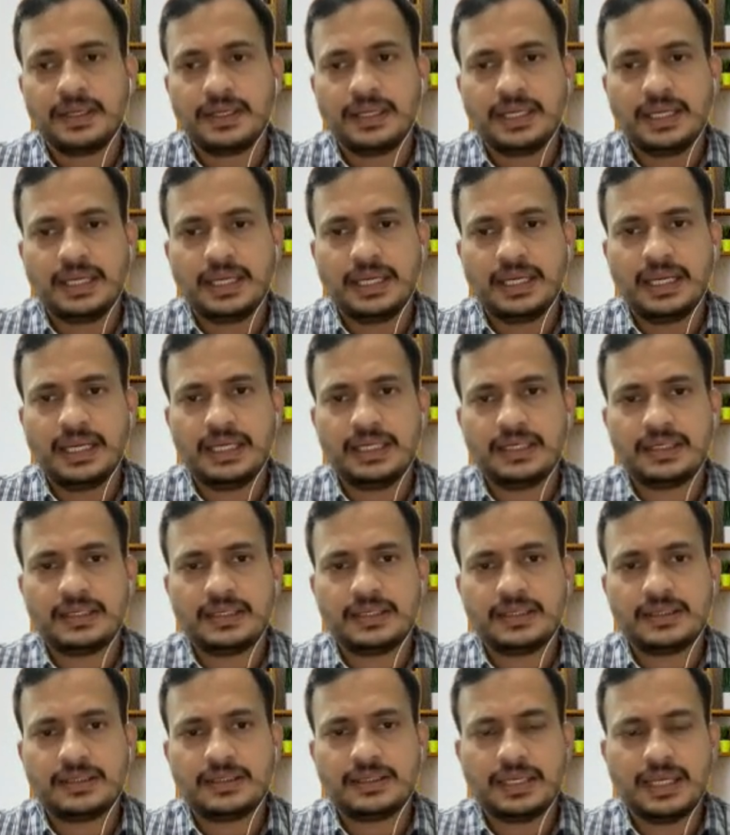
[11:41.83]
and
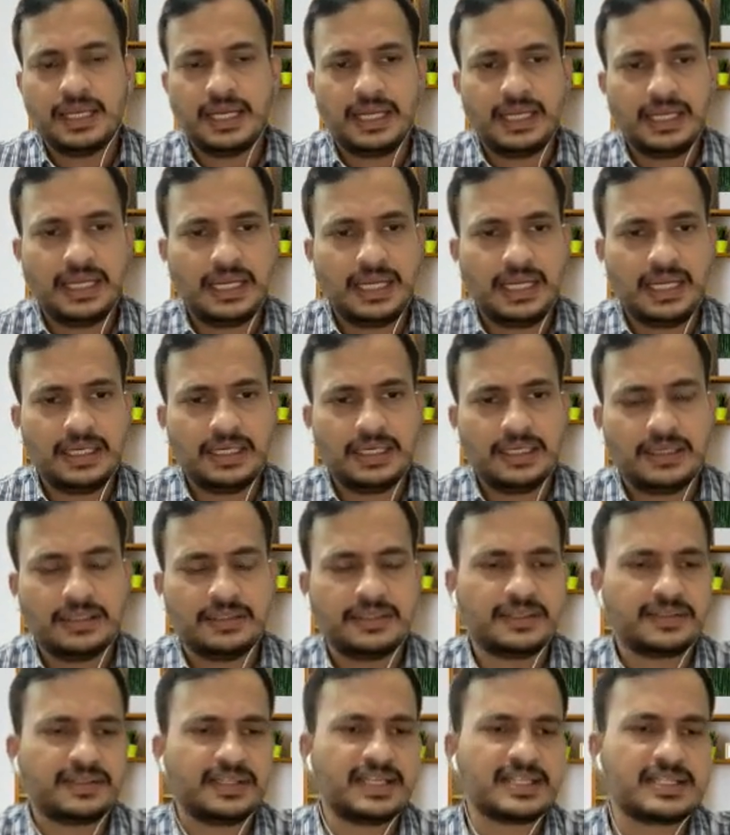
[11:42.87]

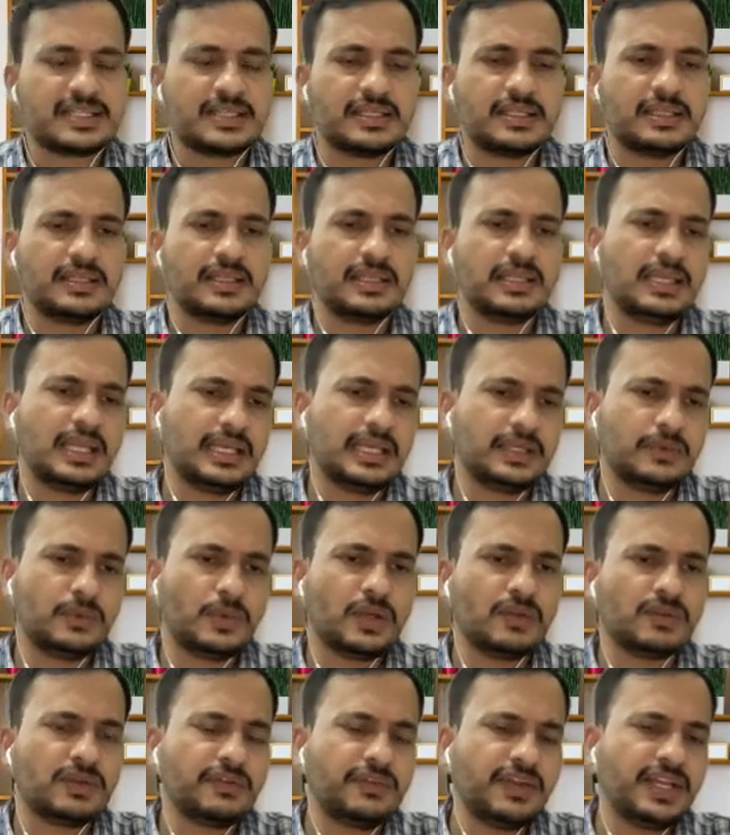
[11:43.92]
other things. Like one
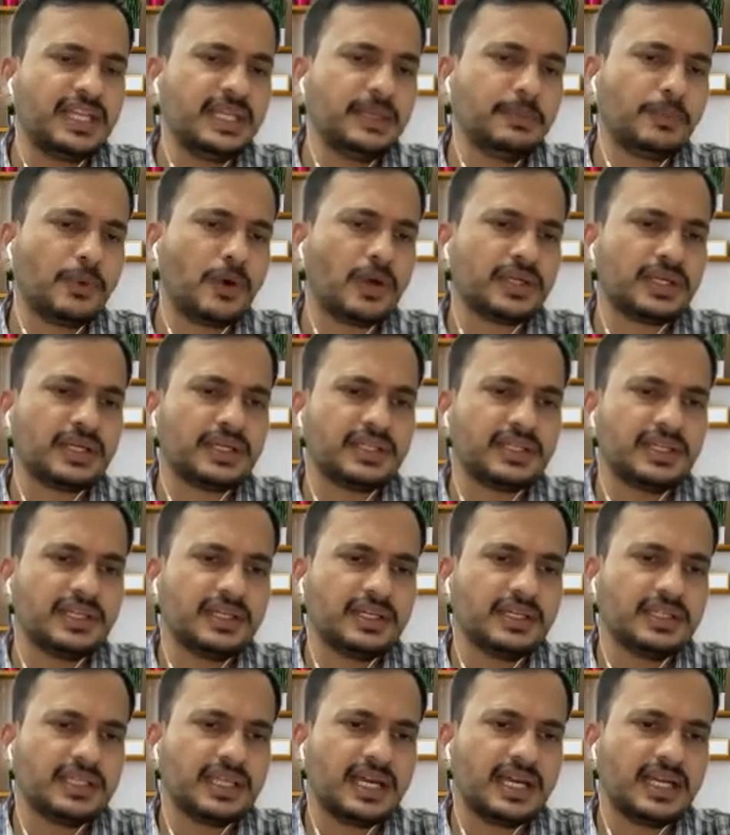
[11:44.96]
of the very important
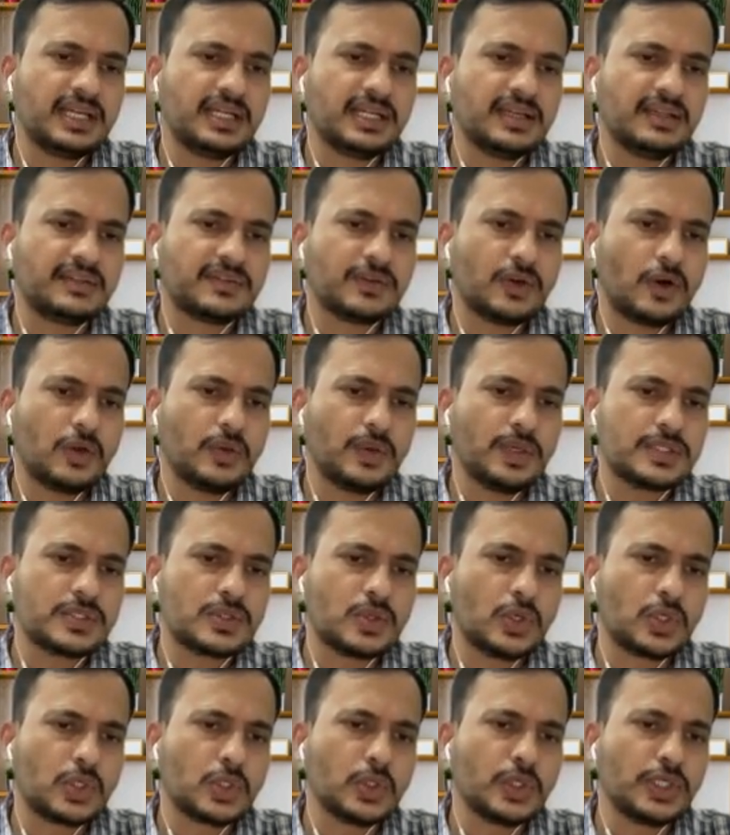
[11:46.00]
thing, that it's always
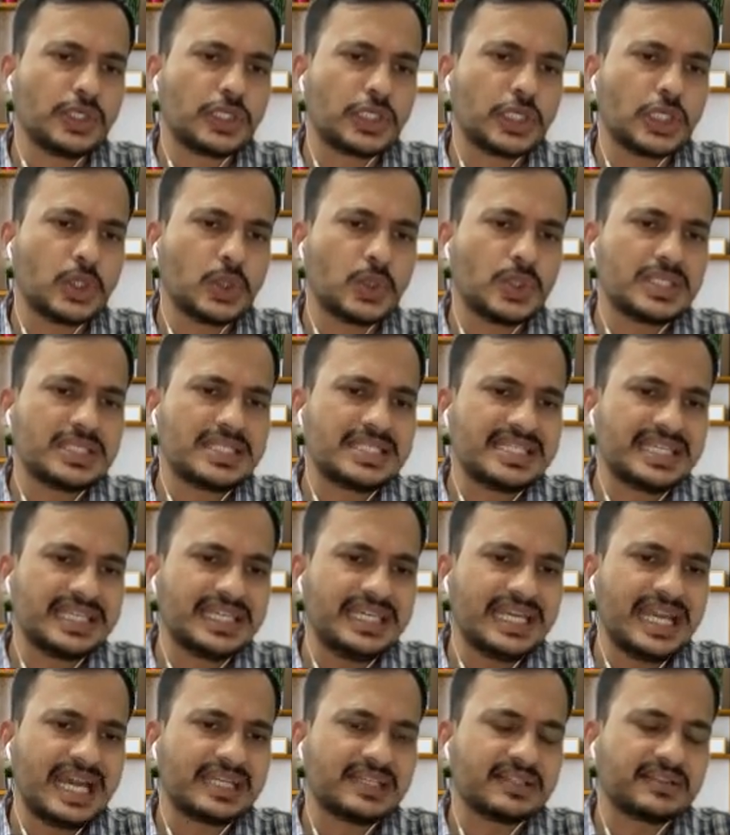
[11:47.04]
good to include
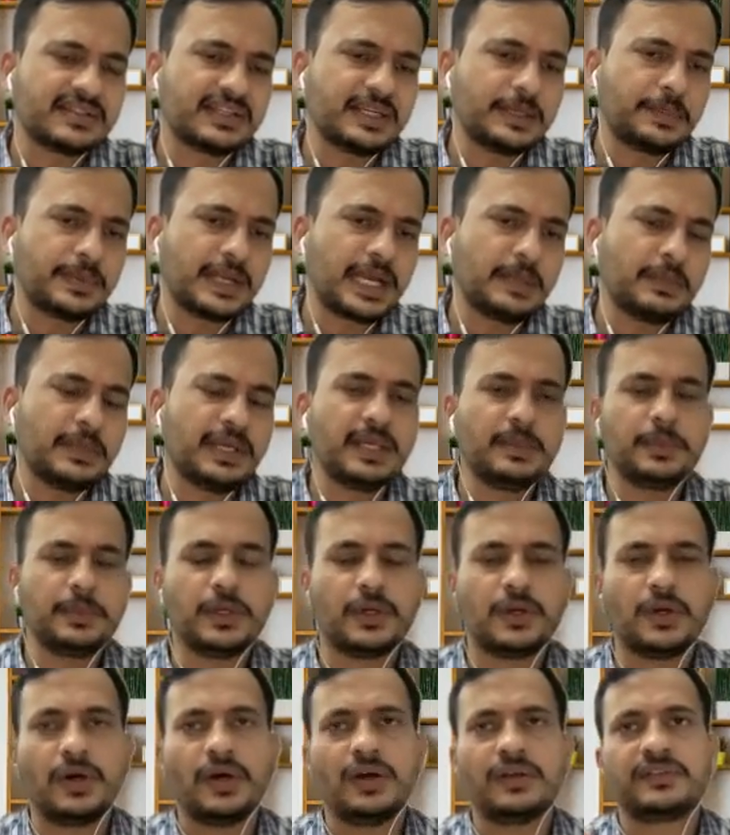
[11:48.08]
G at a 3' end,
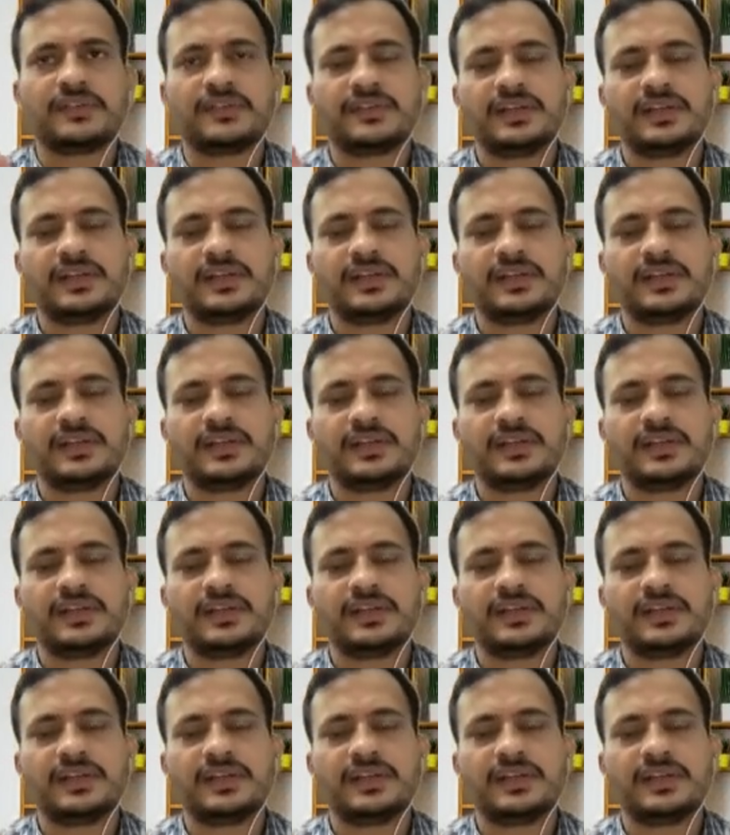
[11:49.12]
because